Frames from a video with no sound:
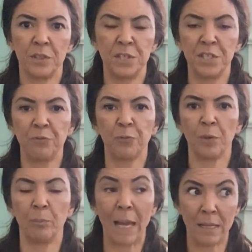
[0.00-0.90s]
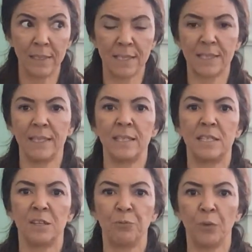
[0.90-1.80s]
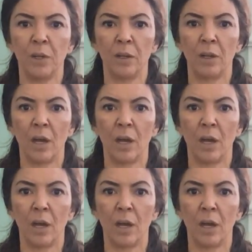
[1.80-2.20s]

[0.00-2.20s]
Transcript: different balancing different